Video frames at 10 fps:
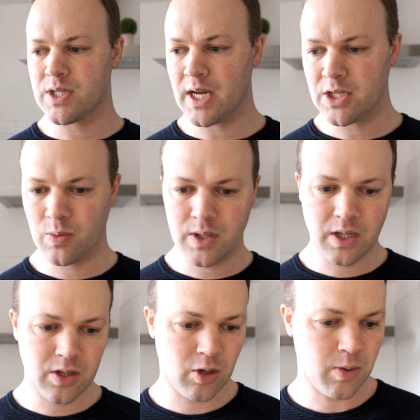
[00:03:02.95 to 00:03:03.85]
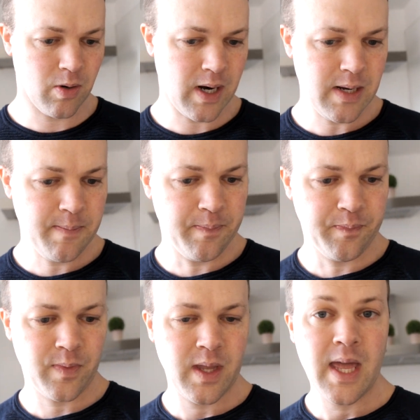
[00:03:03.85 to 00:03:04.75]
nice with adobo, right?
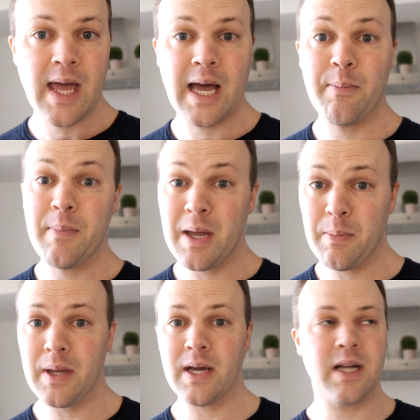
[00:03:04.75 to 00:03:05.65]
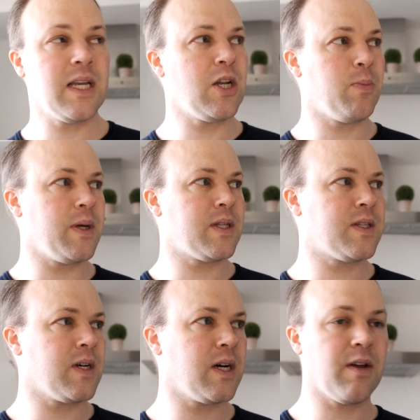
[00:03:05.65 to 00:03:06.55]
And maybe a little
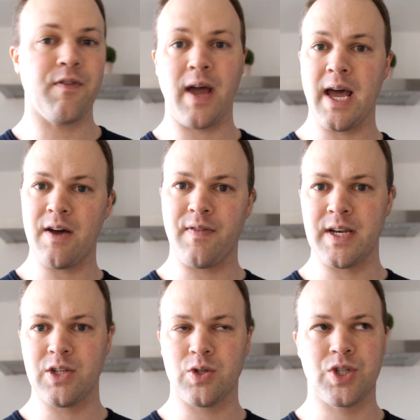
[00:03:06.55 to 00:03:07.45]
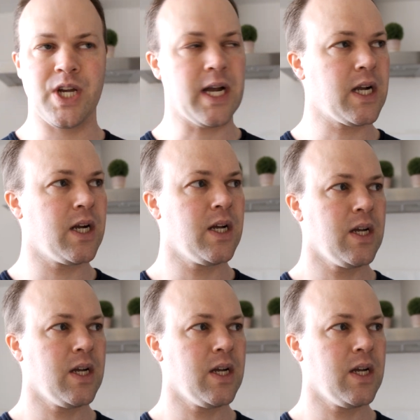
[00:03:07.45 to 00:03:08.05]
bit, if I need to check,